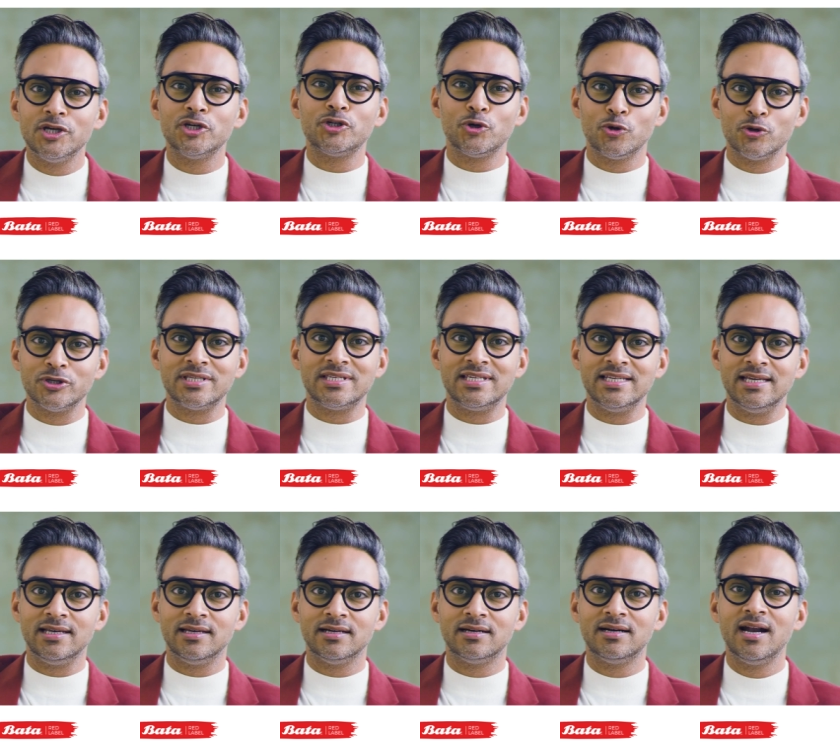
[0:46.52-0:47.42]
be a show
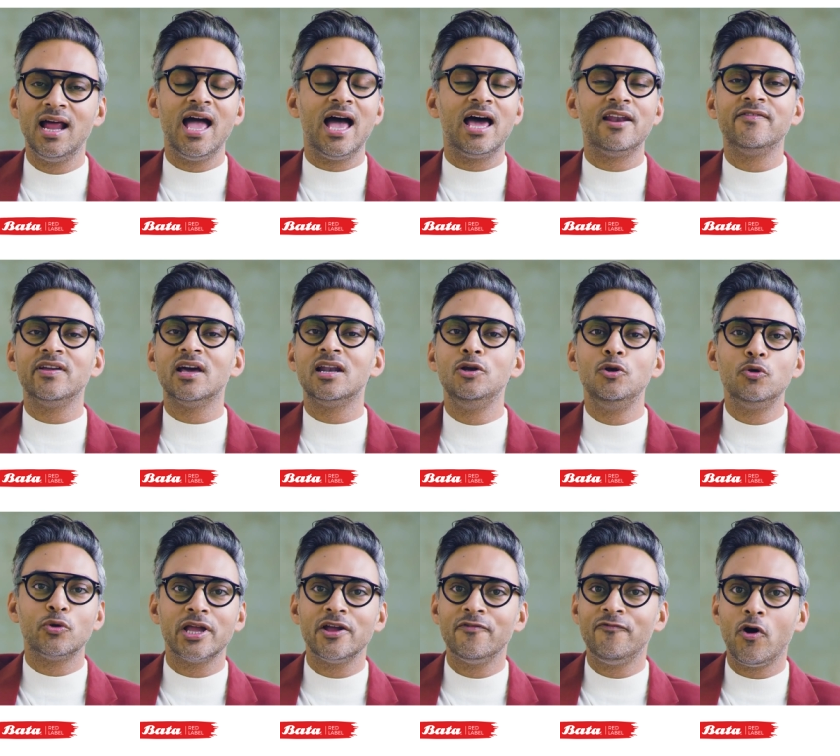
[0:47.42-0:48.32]
stealer and we
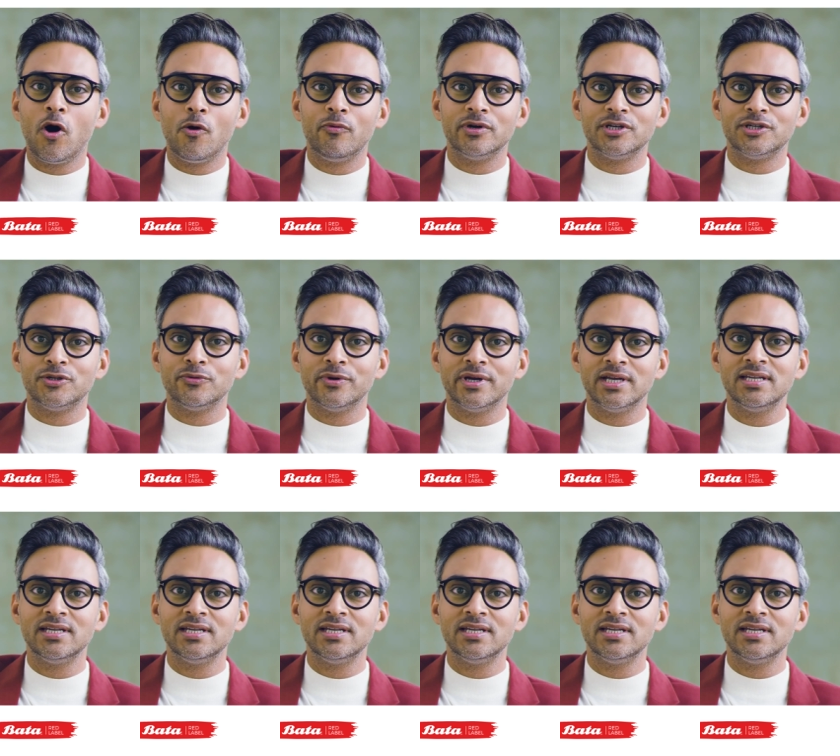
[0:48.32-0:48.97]
are looking forward to